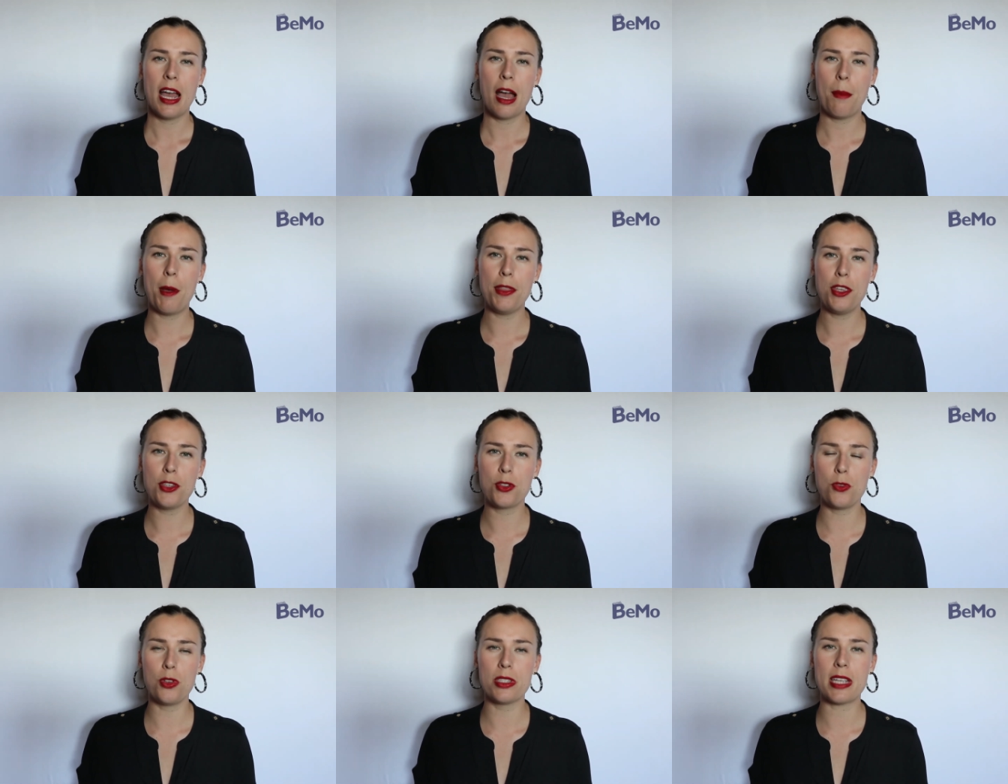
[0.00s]
about the
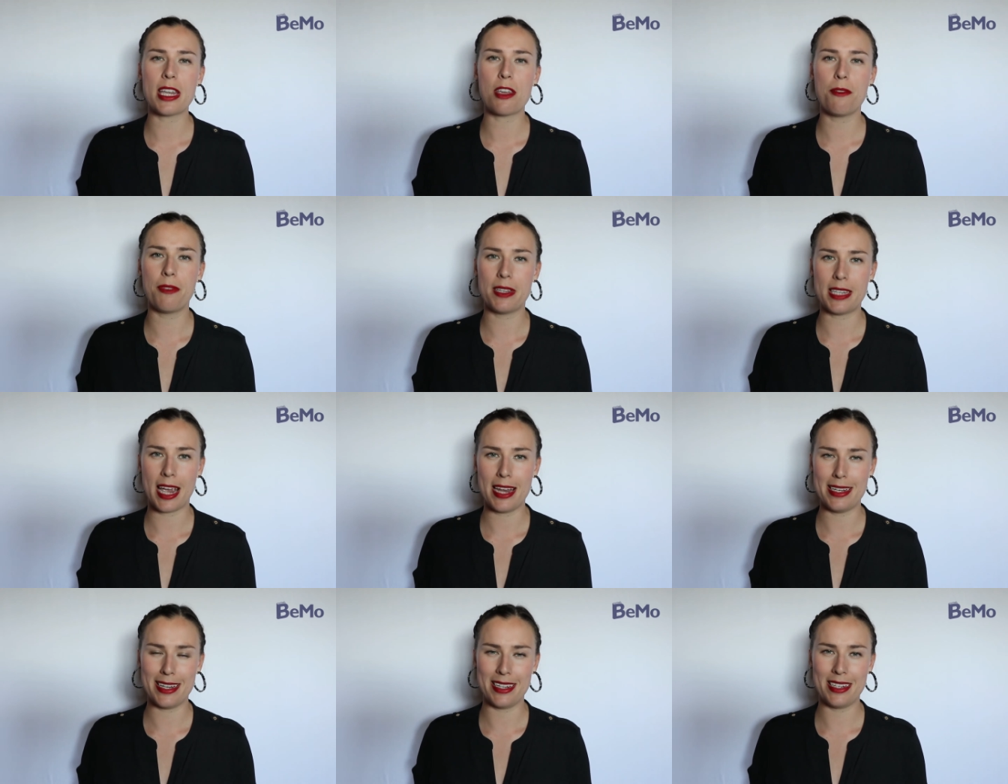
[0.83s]
schools that you've
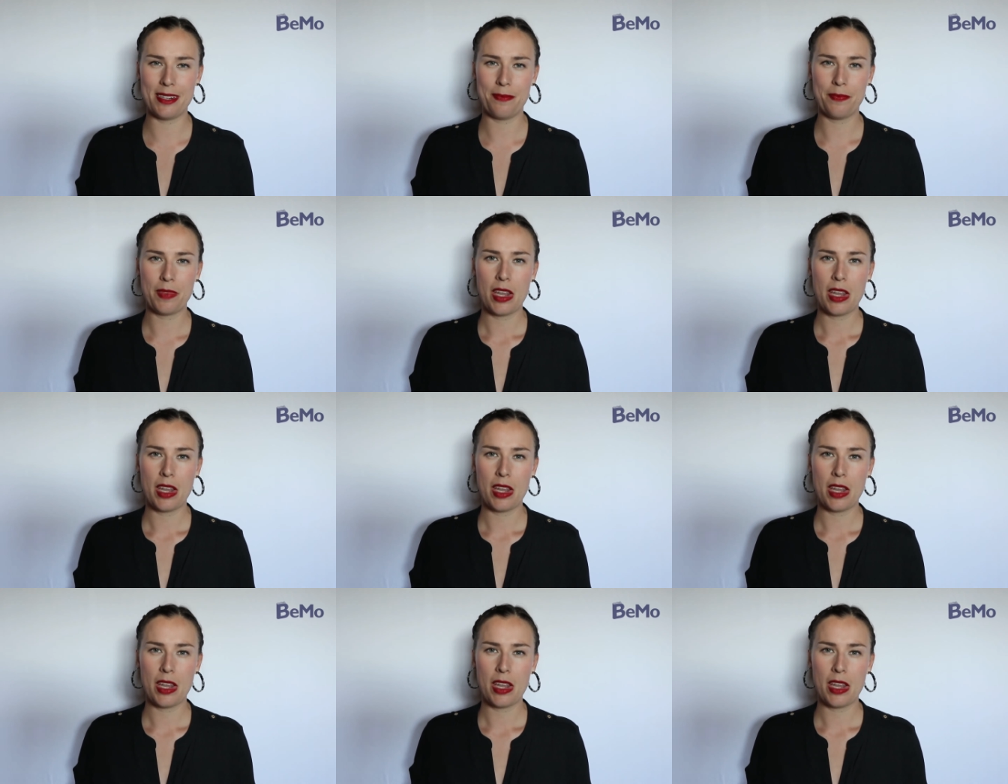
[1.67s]
attended.